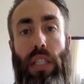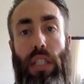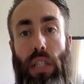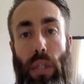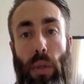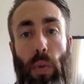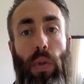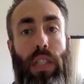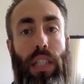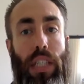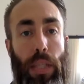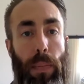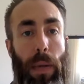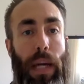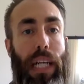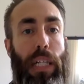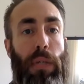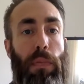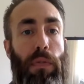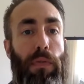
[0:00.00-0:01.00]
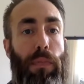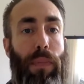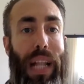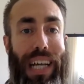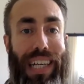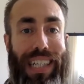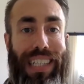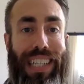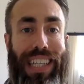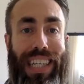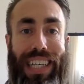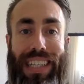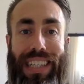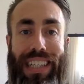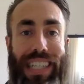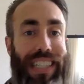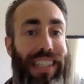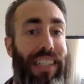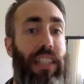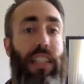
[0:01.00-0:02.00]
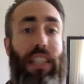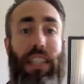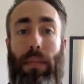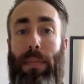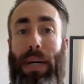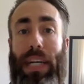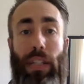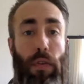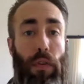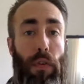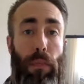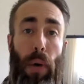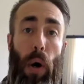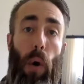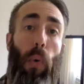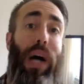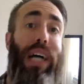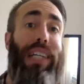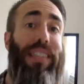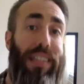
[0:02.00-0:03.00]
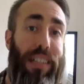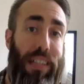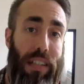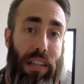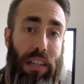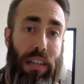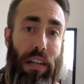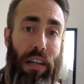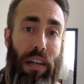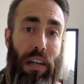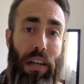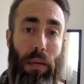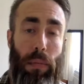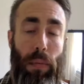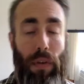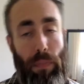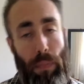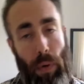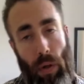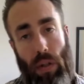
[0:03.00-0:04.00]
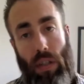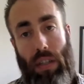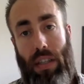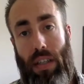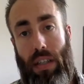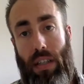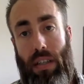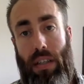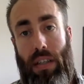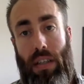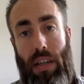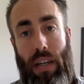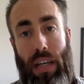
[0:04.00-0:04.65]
nuanced spectrum of black skin isn't just a matter of poetics, but of politics,